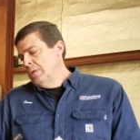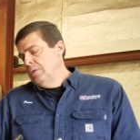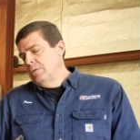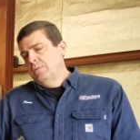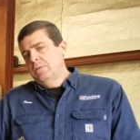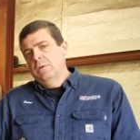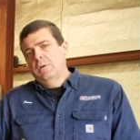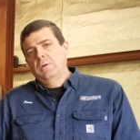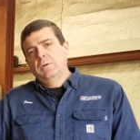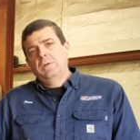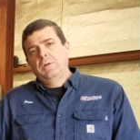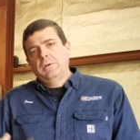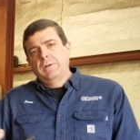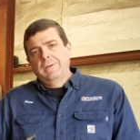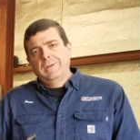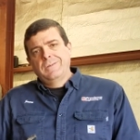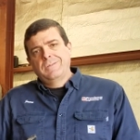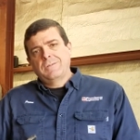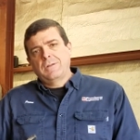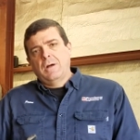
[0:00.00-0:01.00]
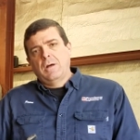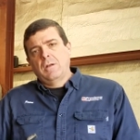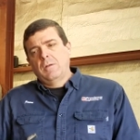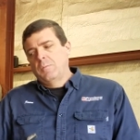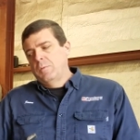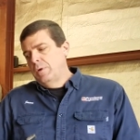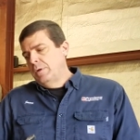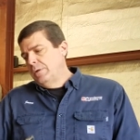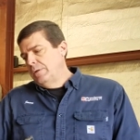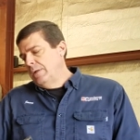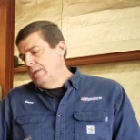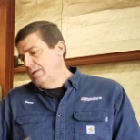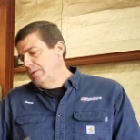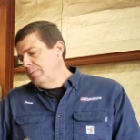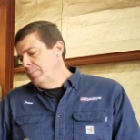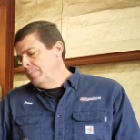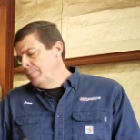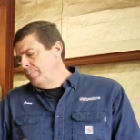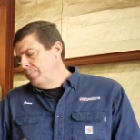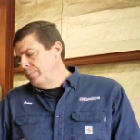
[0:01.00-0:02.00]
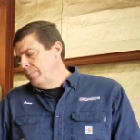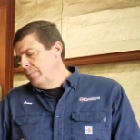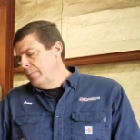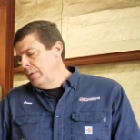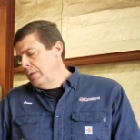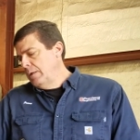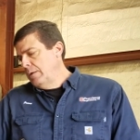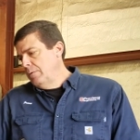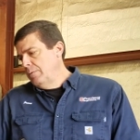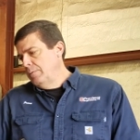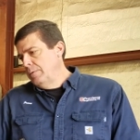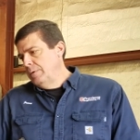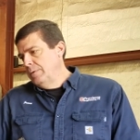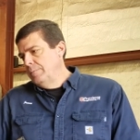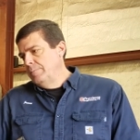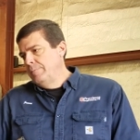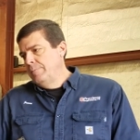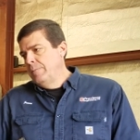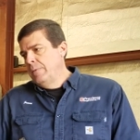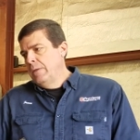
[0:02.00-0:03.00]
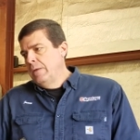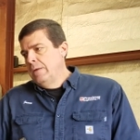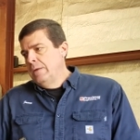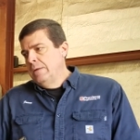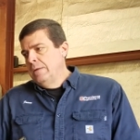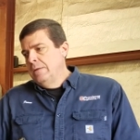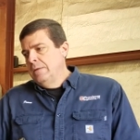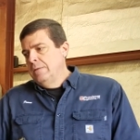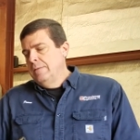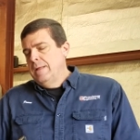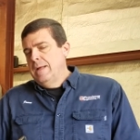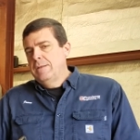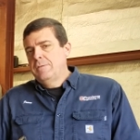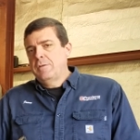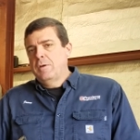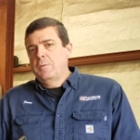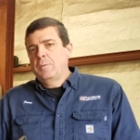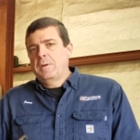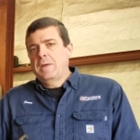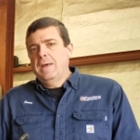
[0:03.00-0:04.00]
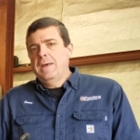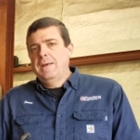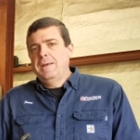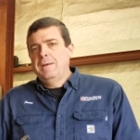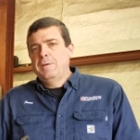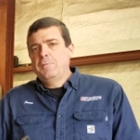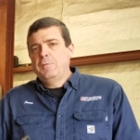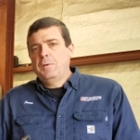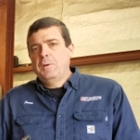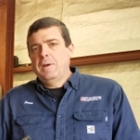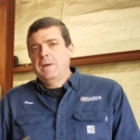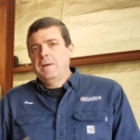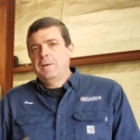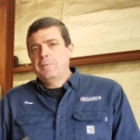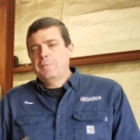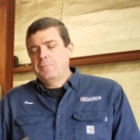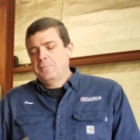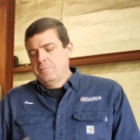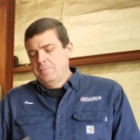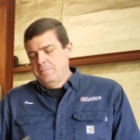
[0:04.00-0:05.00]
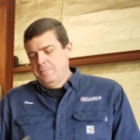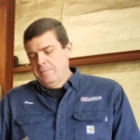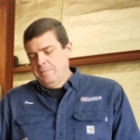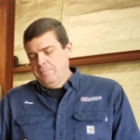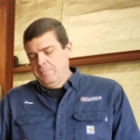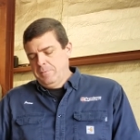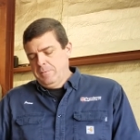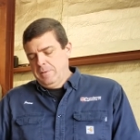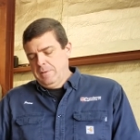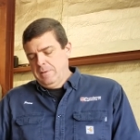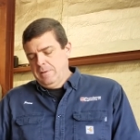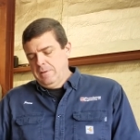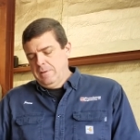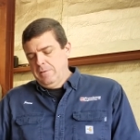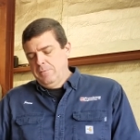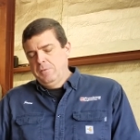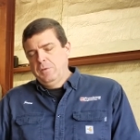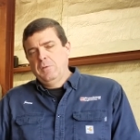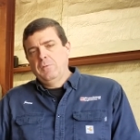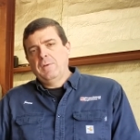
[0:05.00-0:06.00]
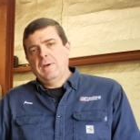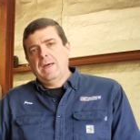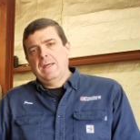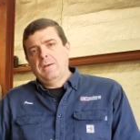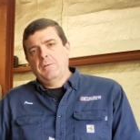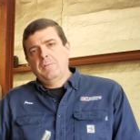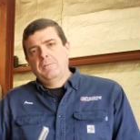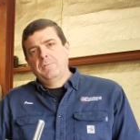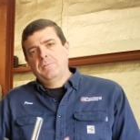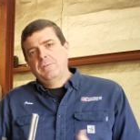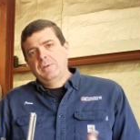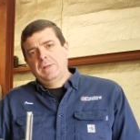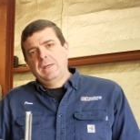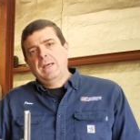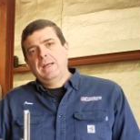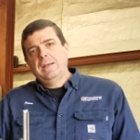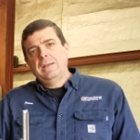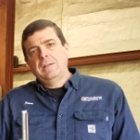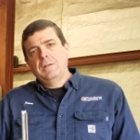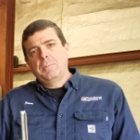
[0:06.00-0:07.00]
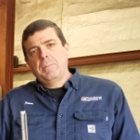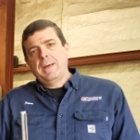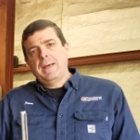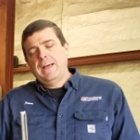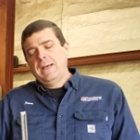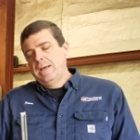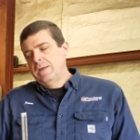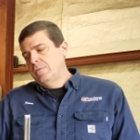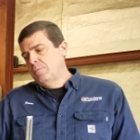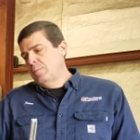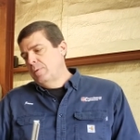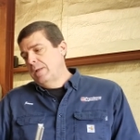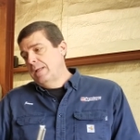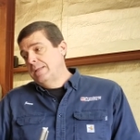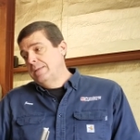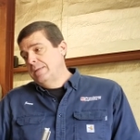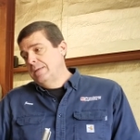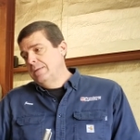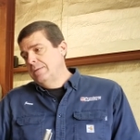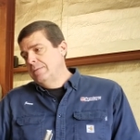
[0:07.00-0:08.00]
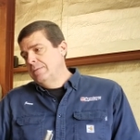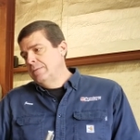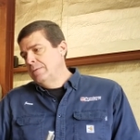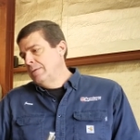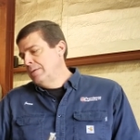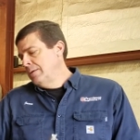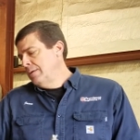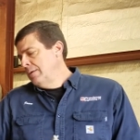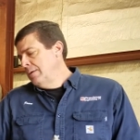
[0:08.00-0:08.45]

so you can install them where you need them. Well, that's okay if you have, if you've had a V eight in the past. Well, I didn't,